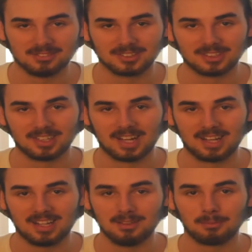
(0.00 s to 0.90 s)

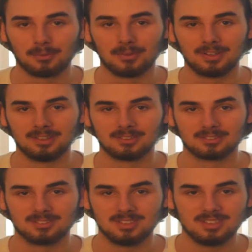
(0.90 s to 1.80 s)
achiever at any point, you know,